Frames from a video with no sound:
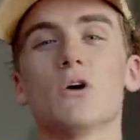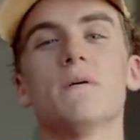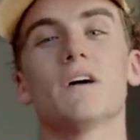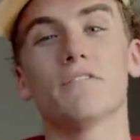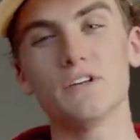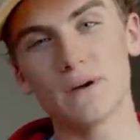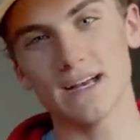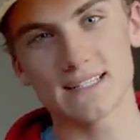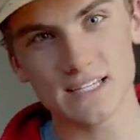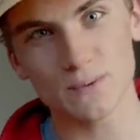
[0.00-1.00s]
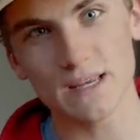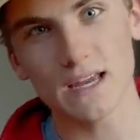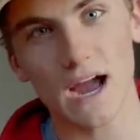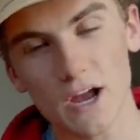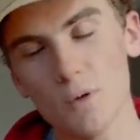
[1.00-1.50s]
all we've got for you guys this
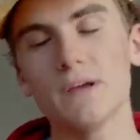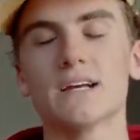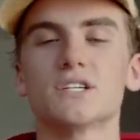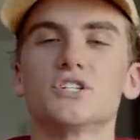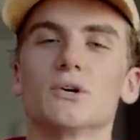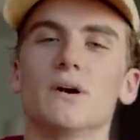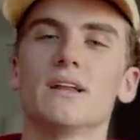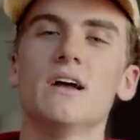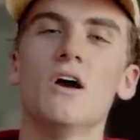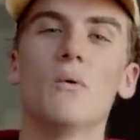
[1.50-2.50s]
week. I hope you guys enjoyed.